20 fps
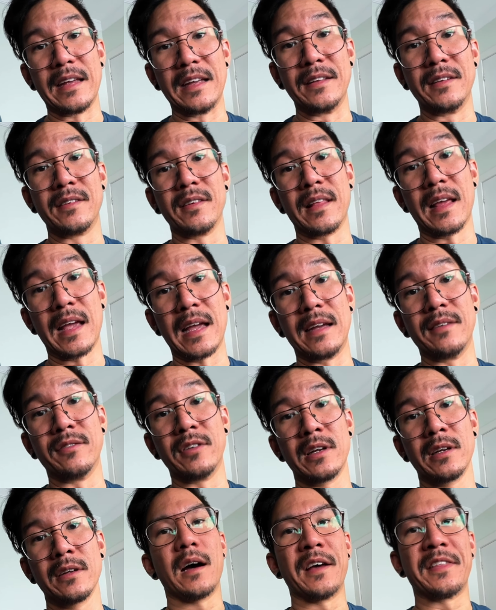into the
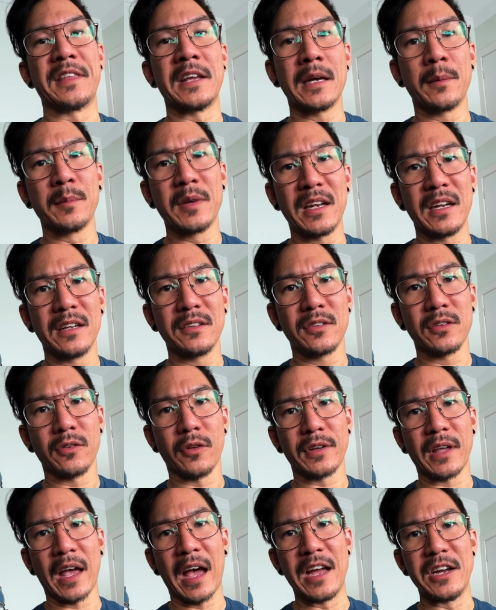evening, I think I'm getting to
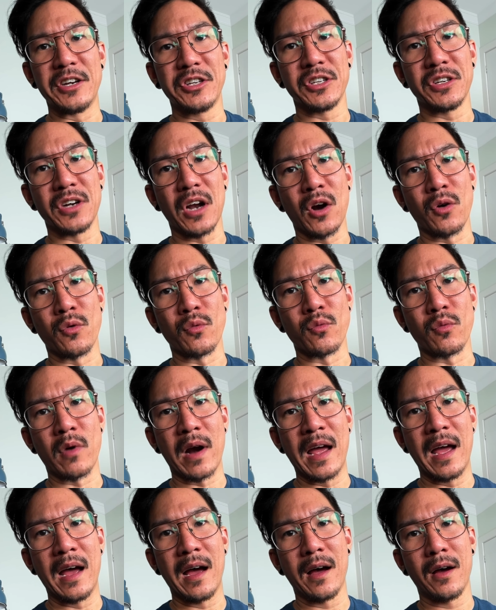location
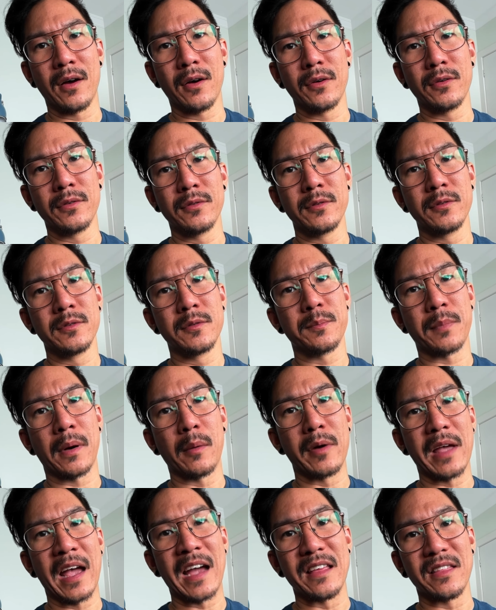around
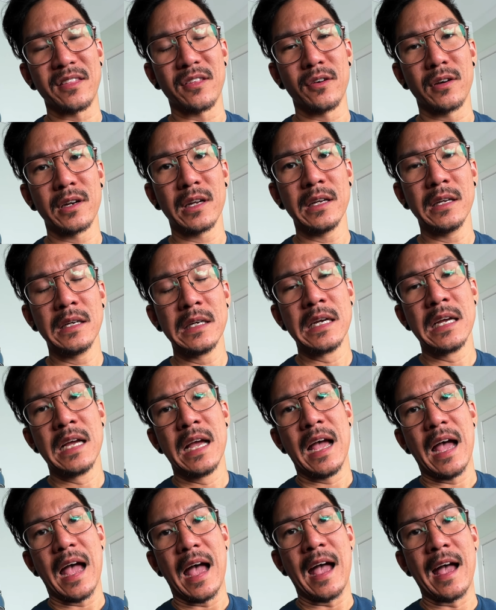probably 8:30,
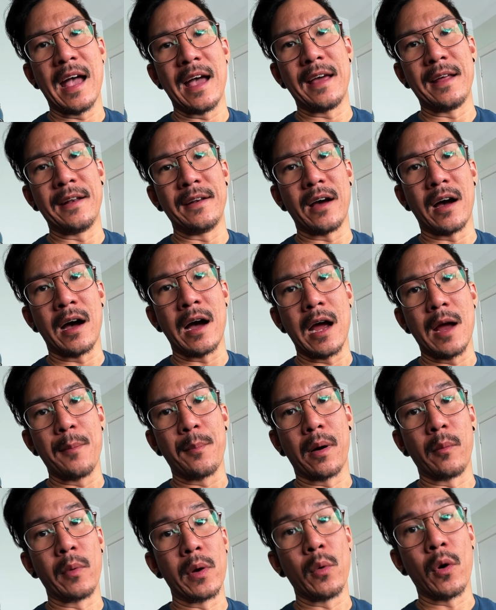and I
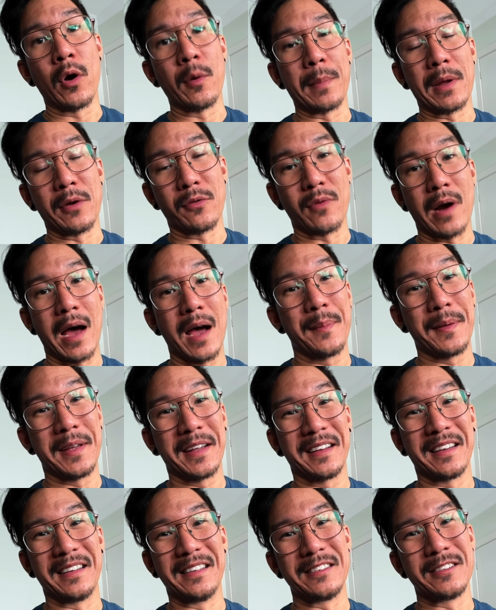probably won't be
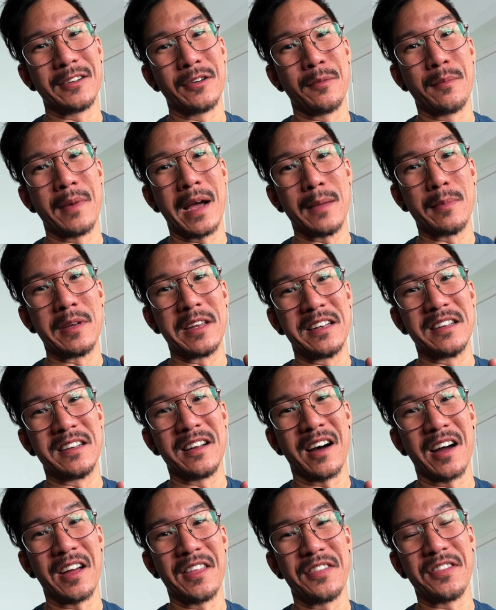wrapping until maybe
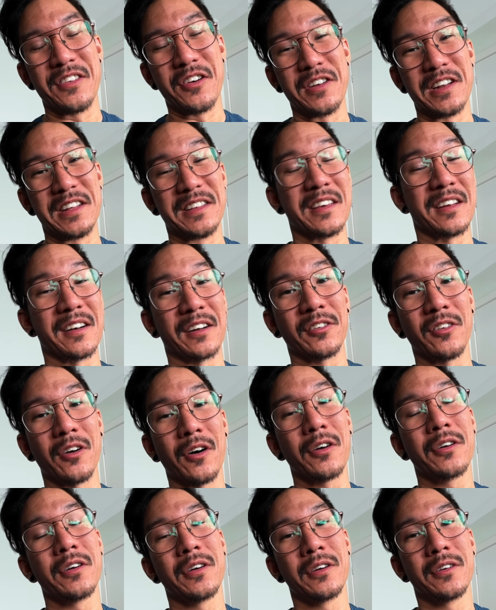9:30, 10
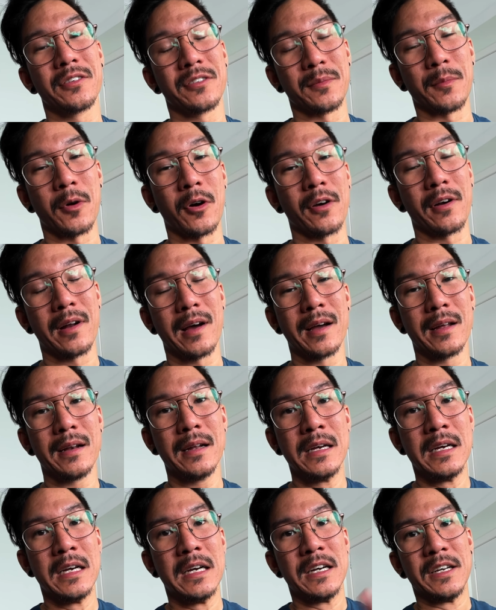o'clock tomorrow night.
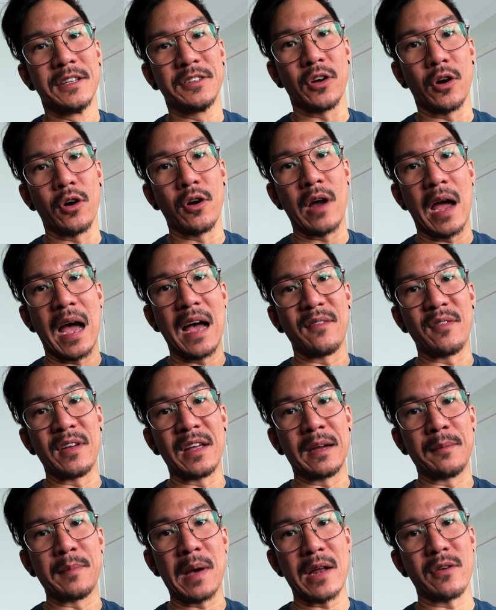So
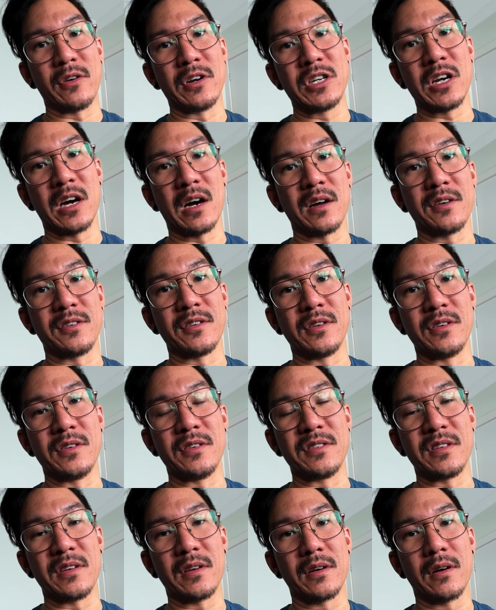having battery
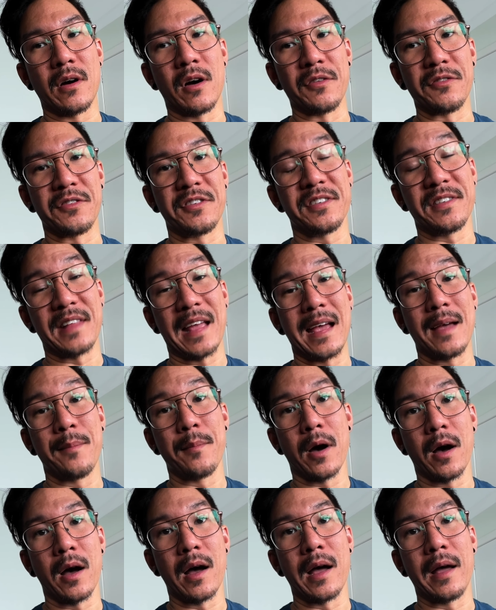chargers on
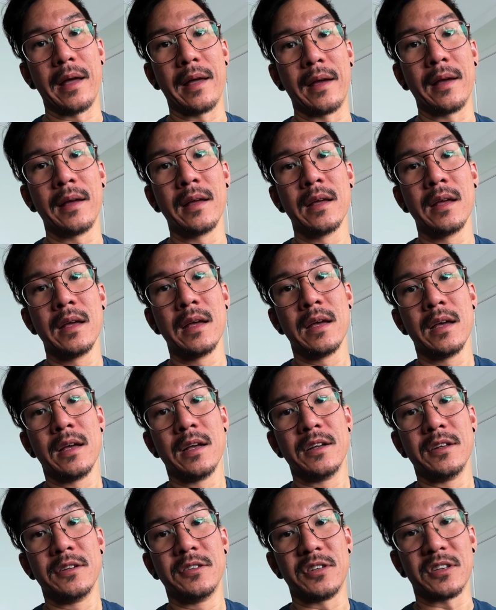standby
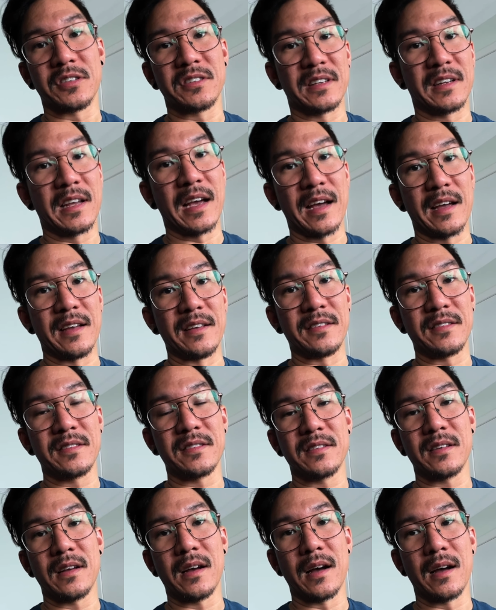just in case,